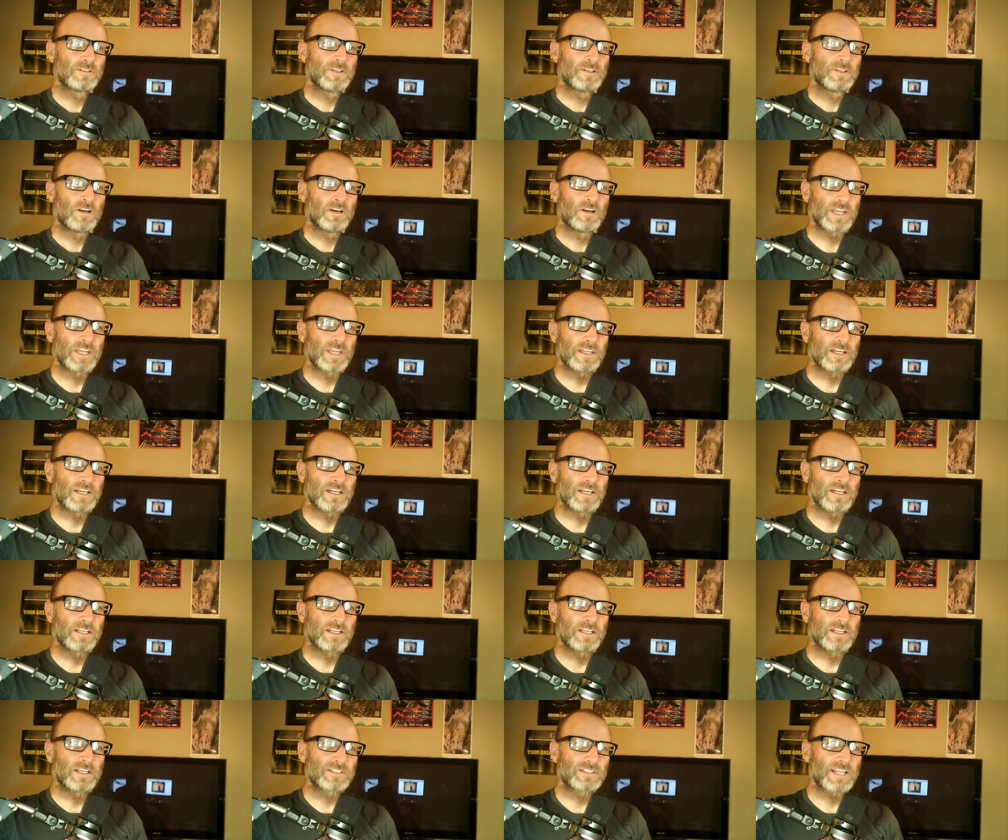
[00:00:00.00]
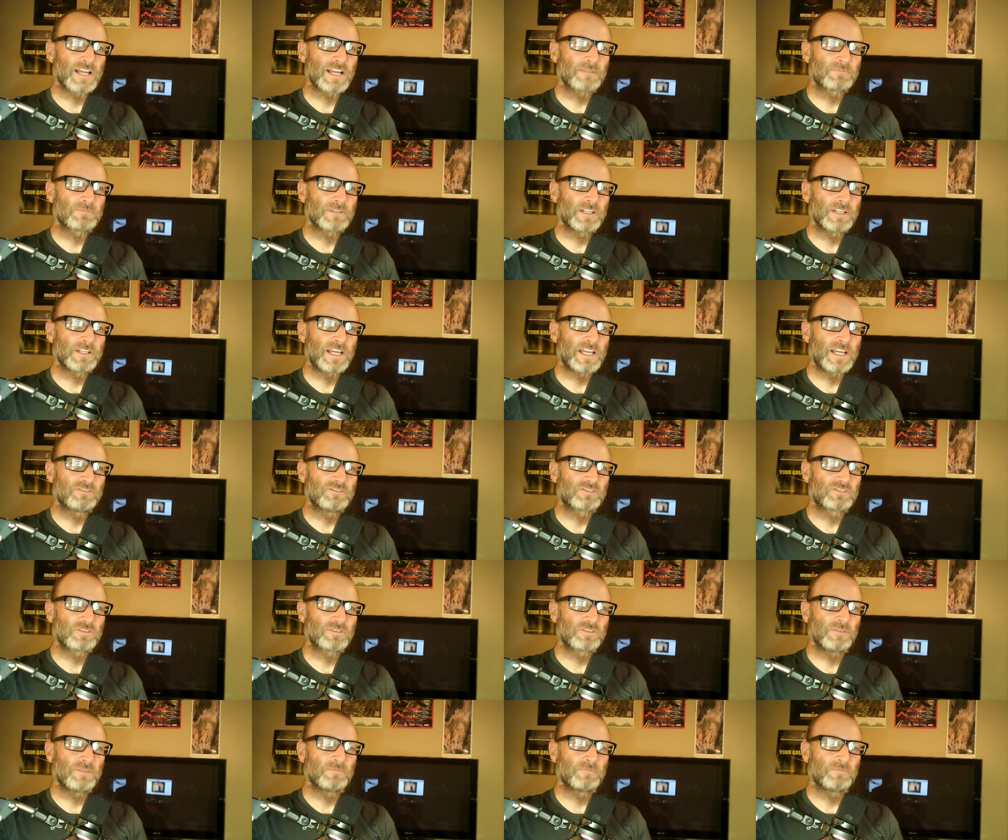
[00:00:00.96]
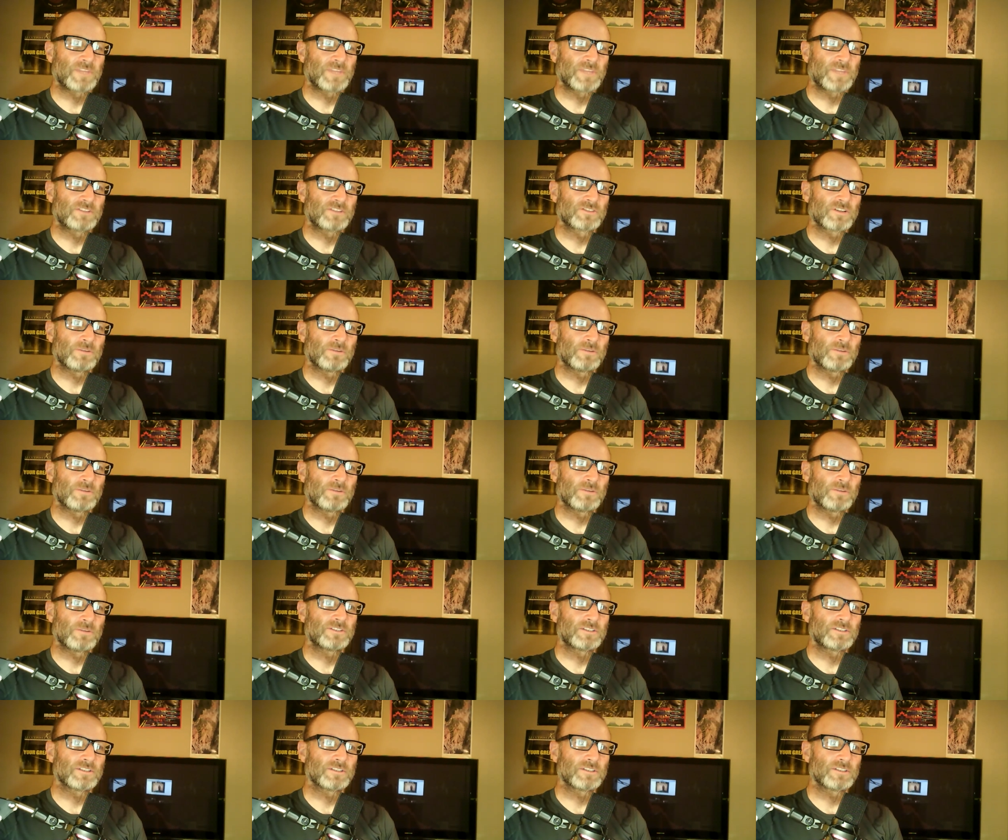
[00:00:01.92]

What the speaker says: Okay, I'm going to stop the live stream. Thanks so much.